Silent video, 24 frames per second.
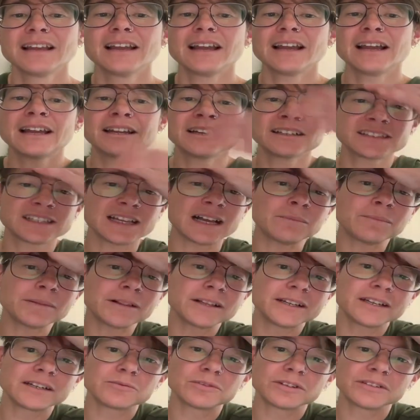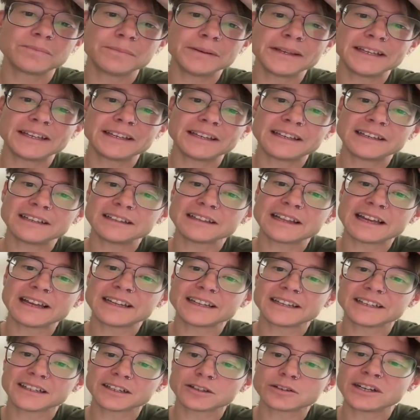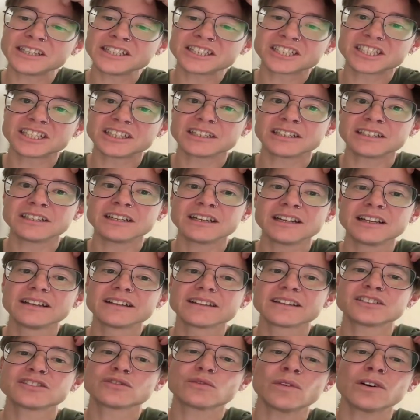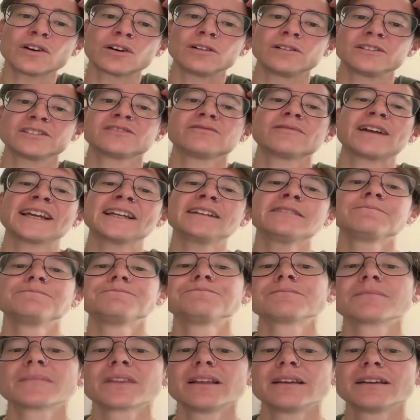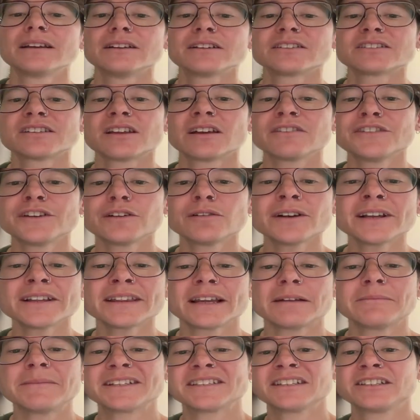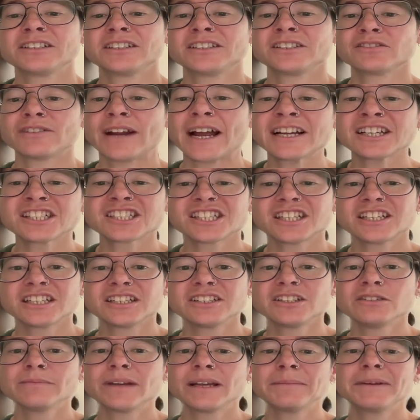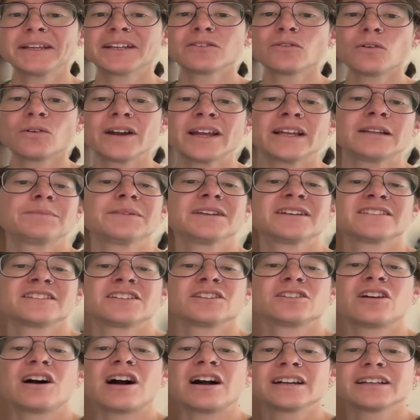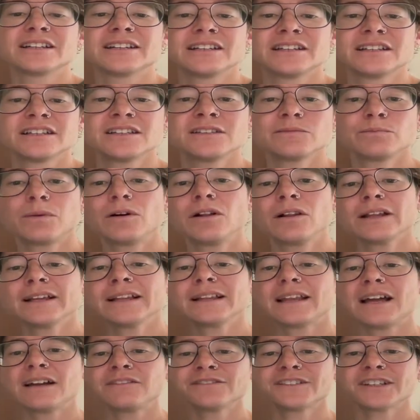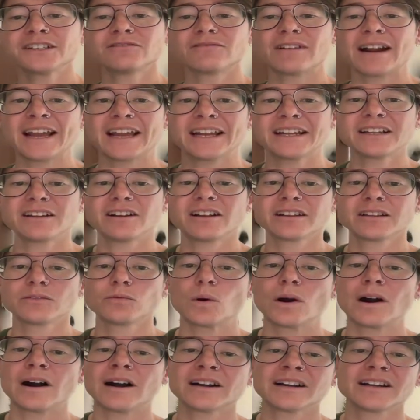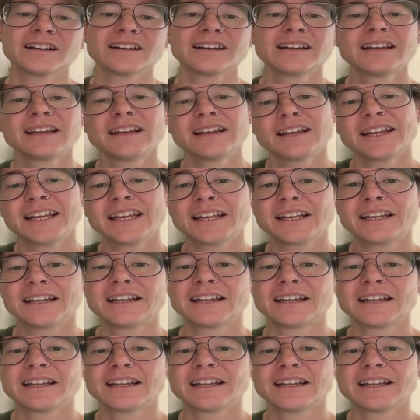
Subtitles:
An example here would be, like in the question, the squirrels, right? So if you look at them as a distraction, you may be annoyed because your dog is pulling left and right on the walk in